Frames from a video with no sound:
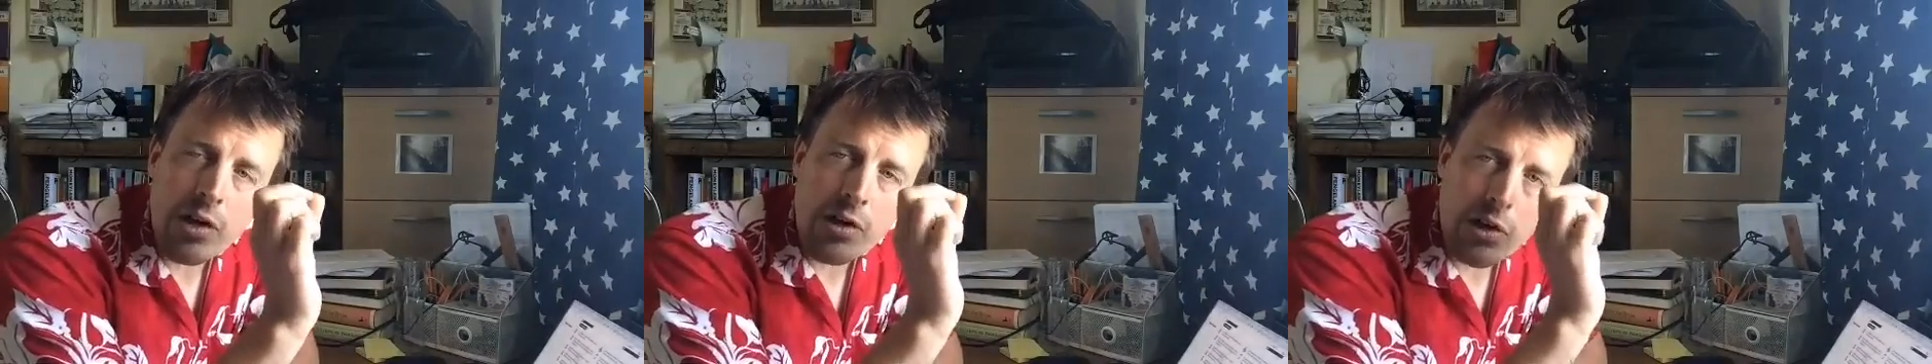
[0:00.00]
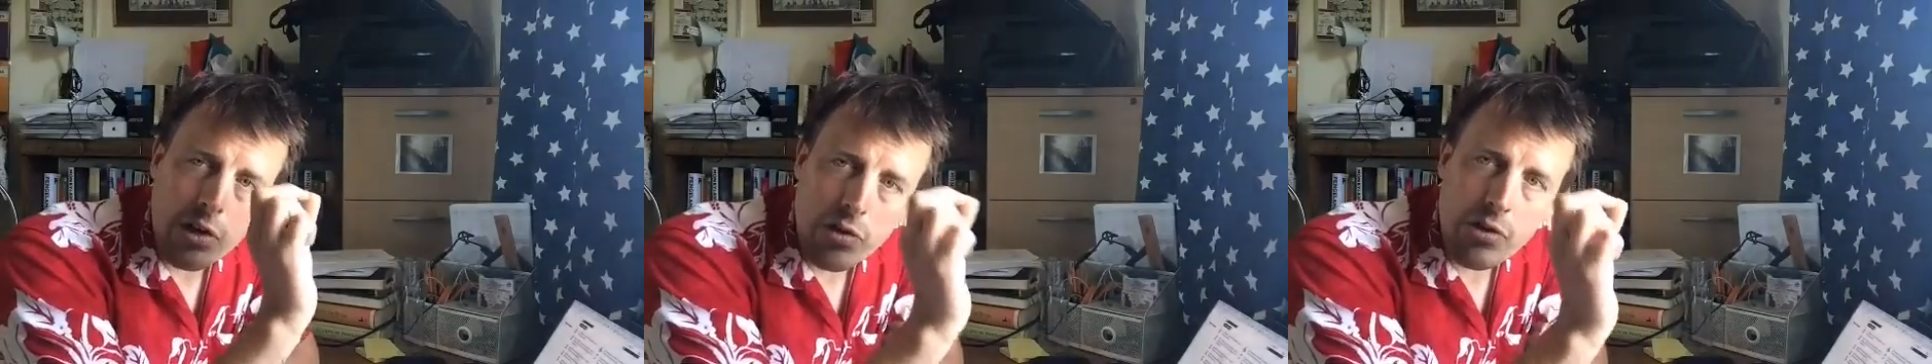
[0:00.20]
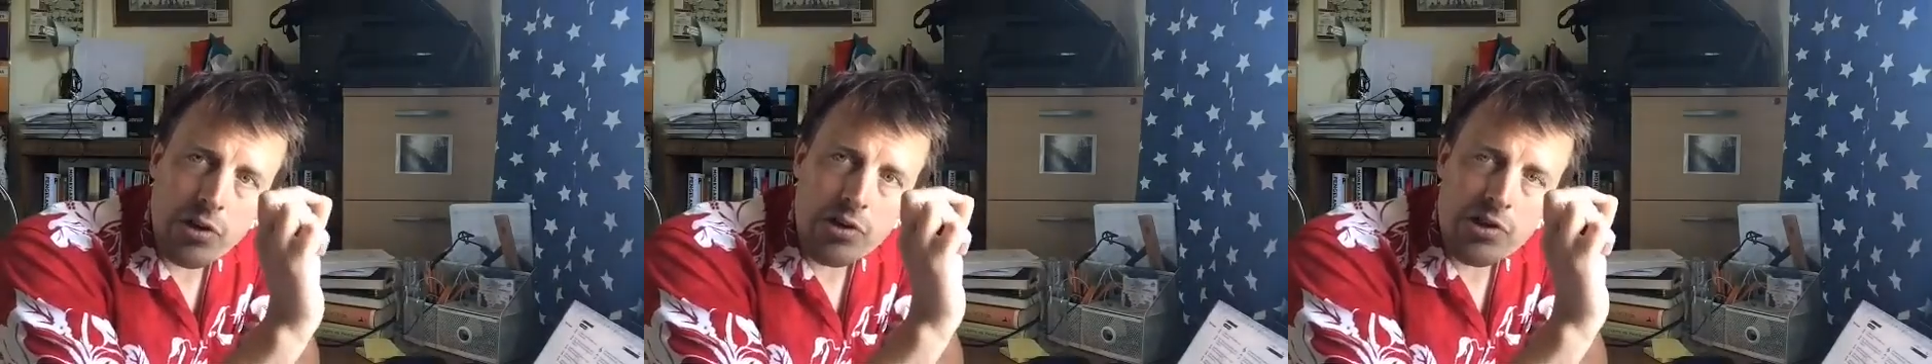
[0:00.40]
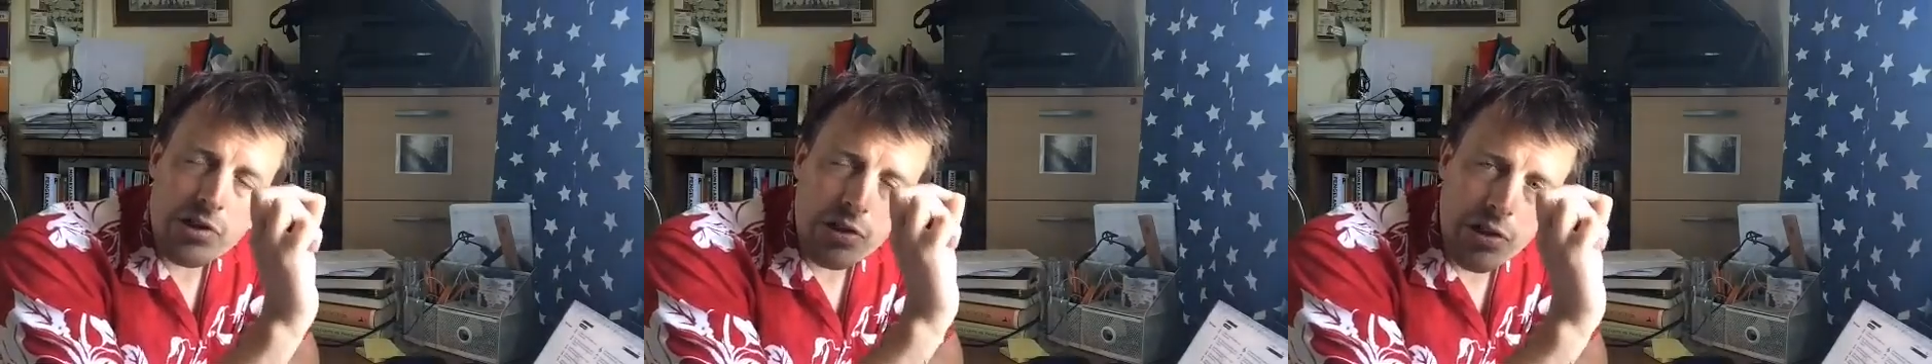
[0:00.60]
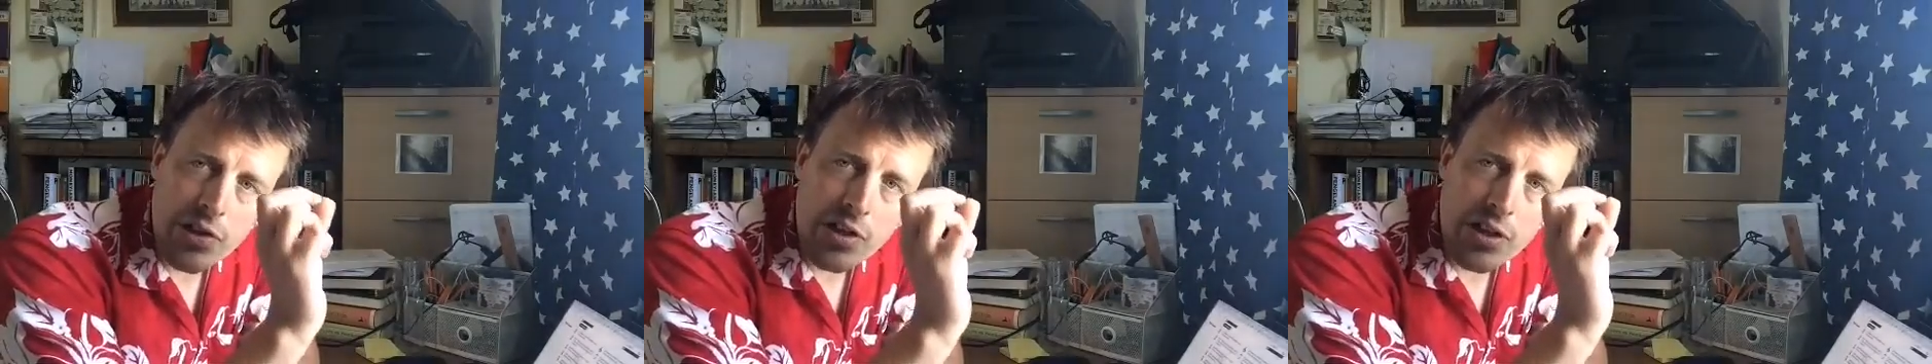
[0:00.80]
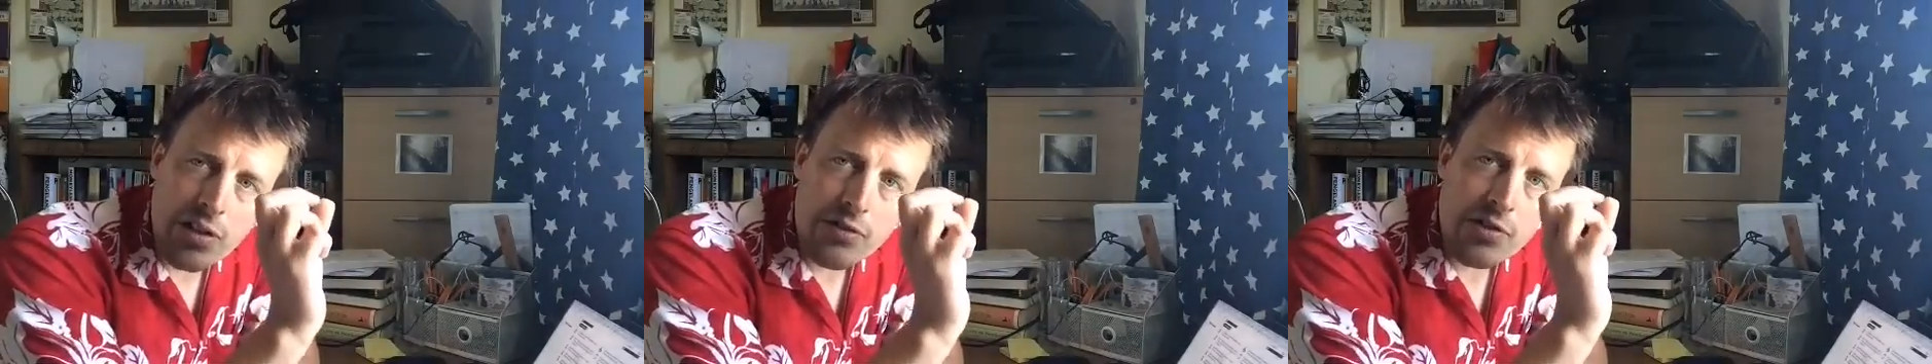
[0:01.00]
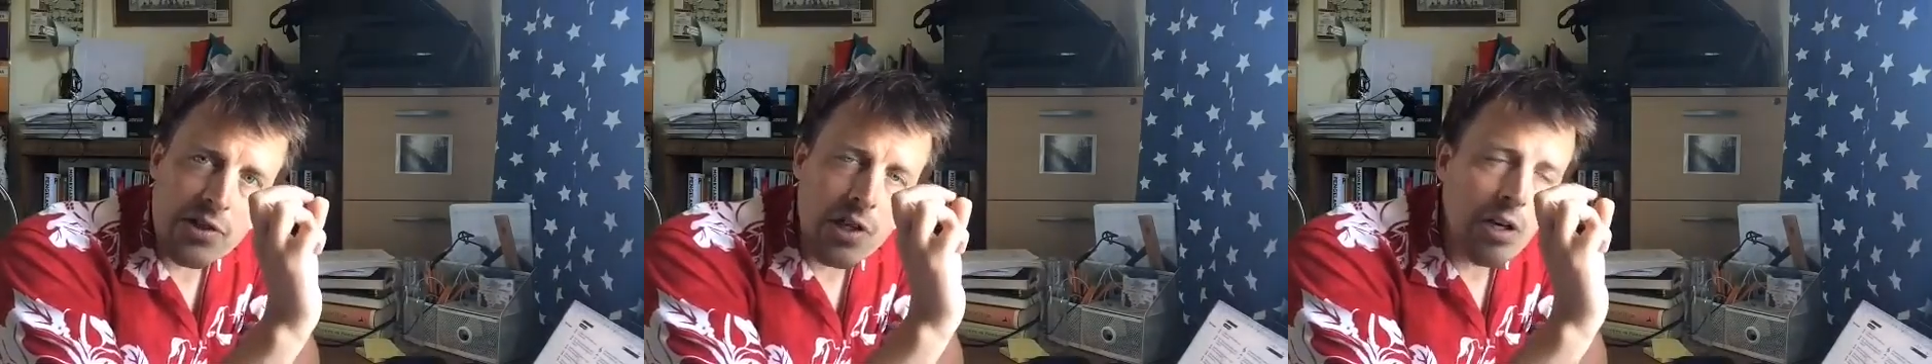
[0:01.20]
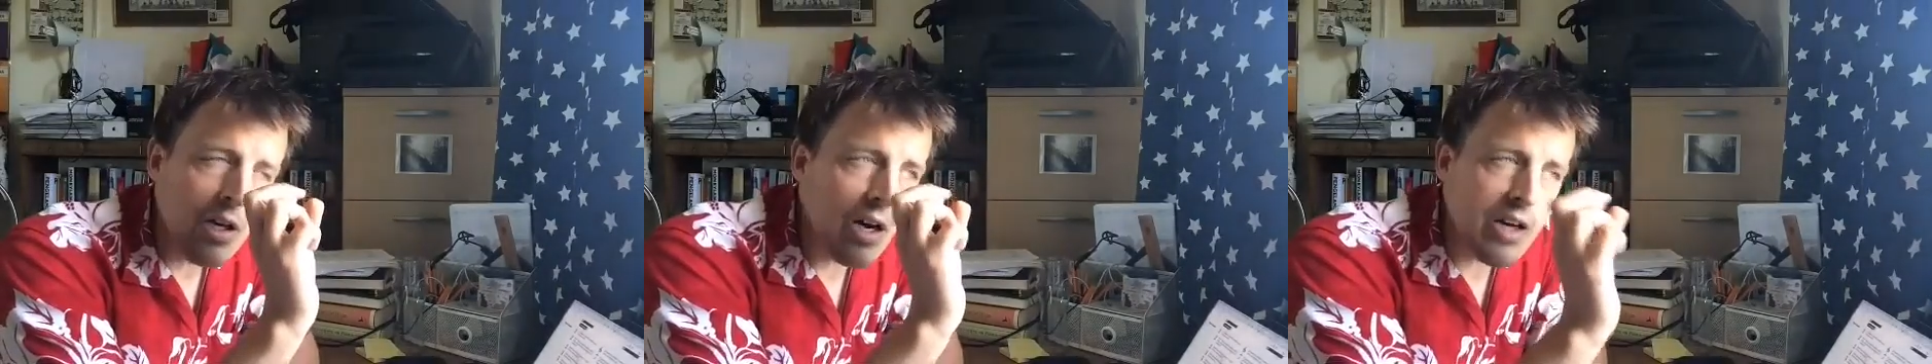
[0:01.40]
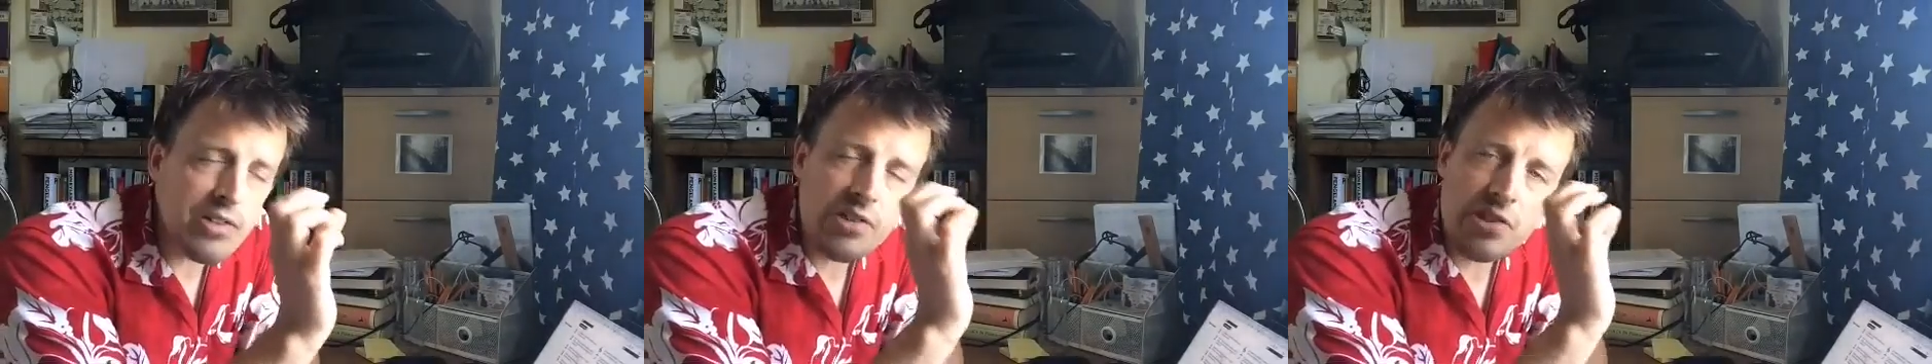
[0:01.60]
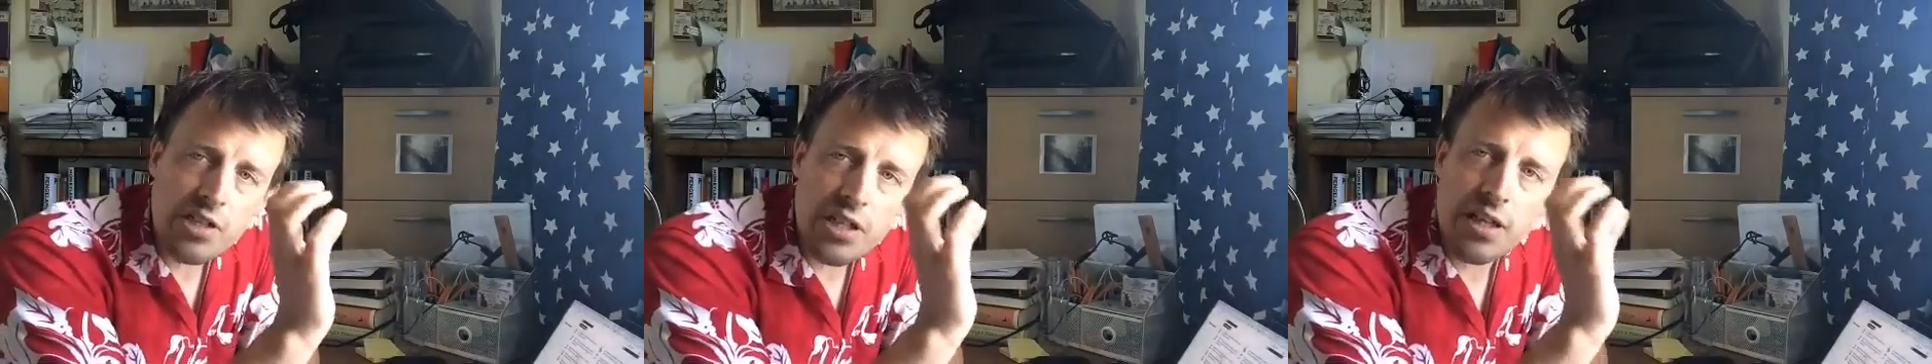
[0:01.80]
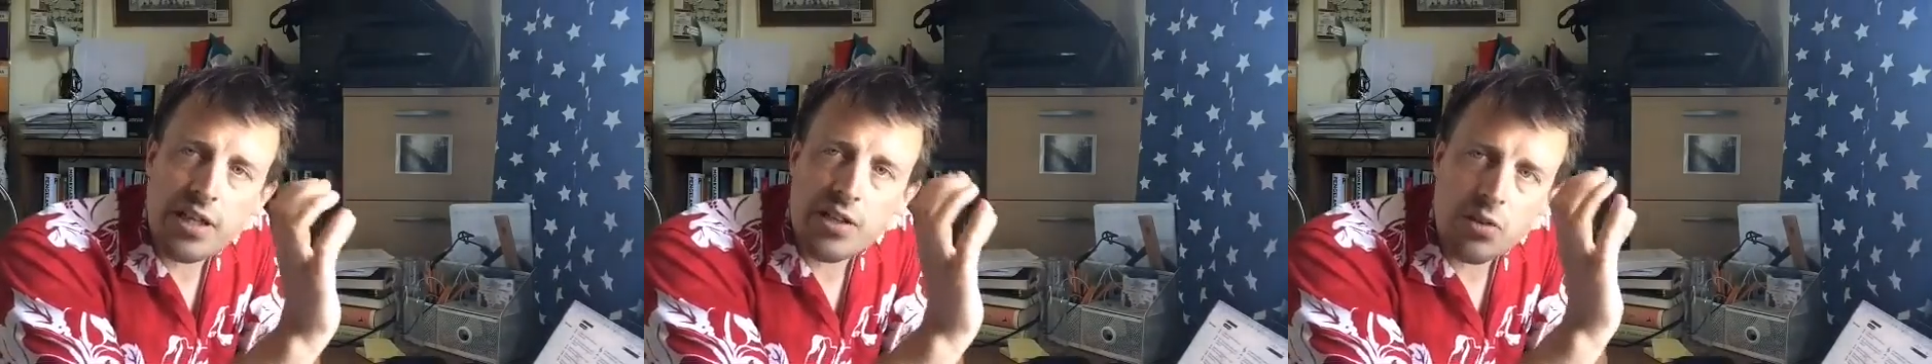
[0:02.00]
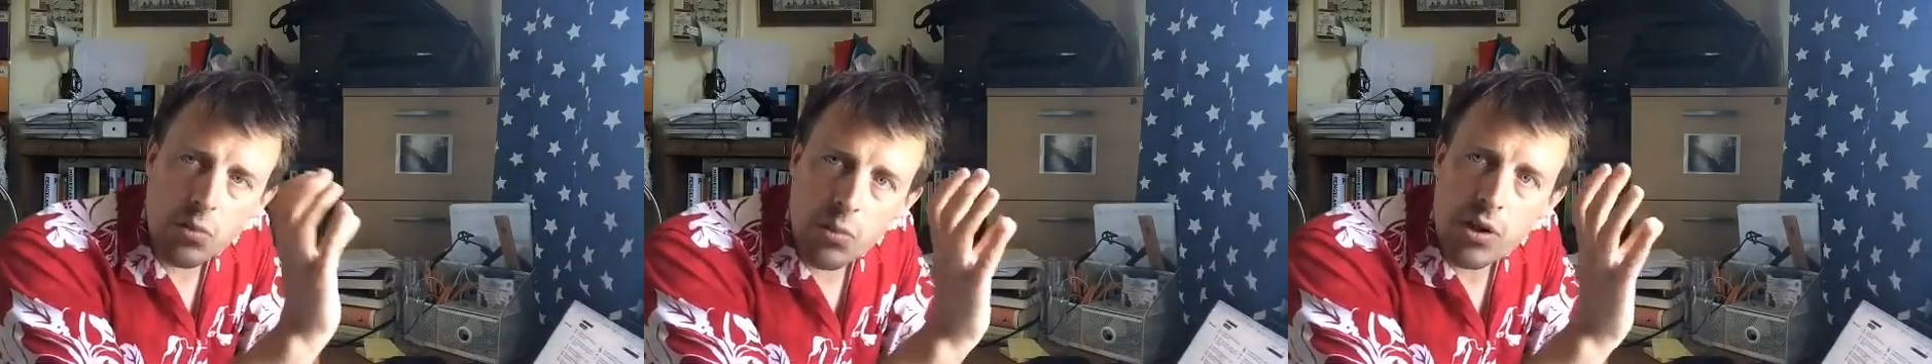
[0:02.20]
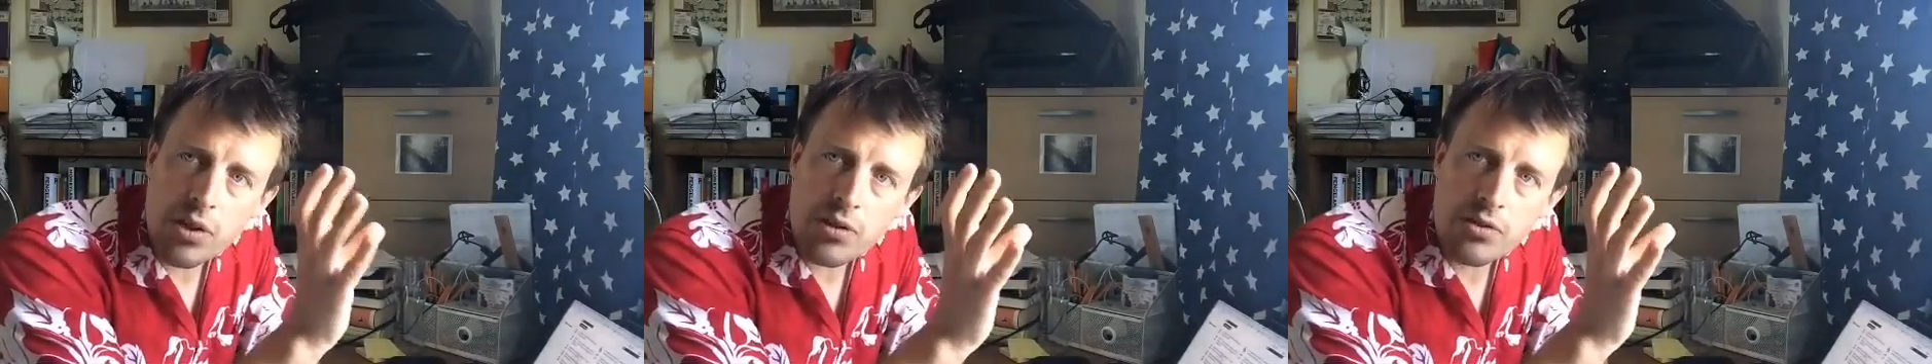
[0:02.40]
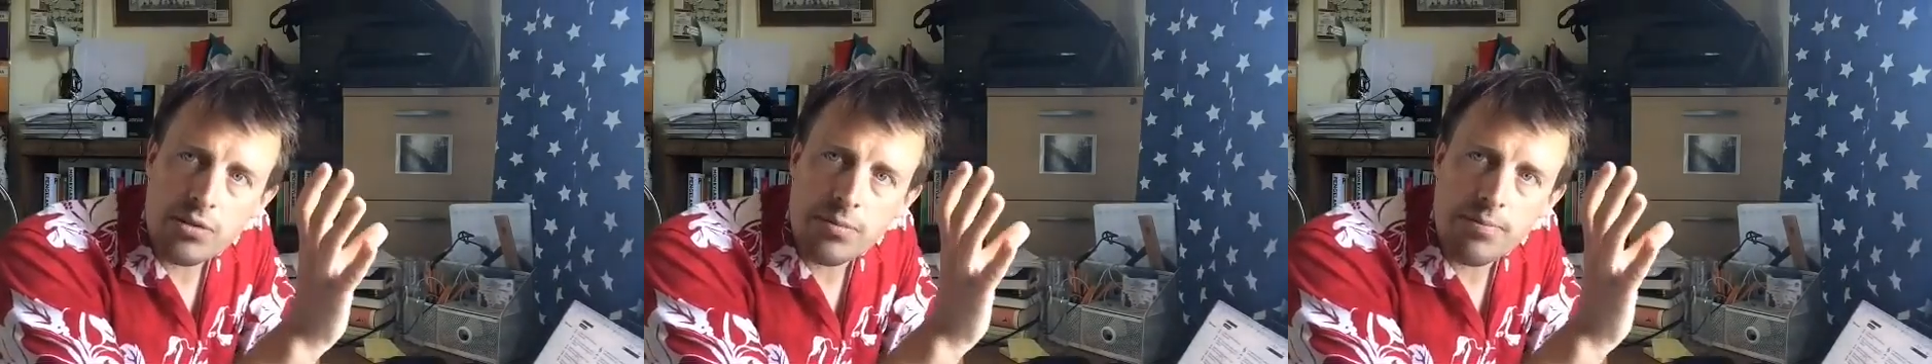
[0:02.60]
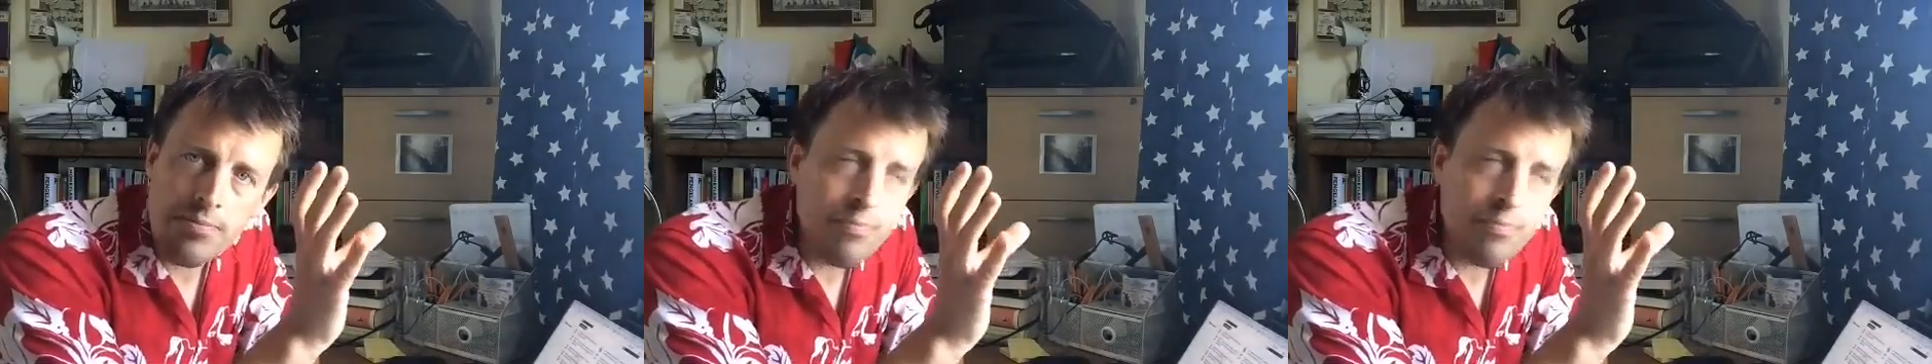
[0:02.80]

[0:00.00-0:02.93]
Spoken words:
the crooks and thieves are stealing the world.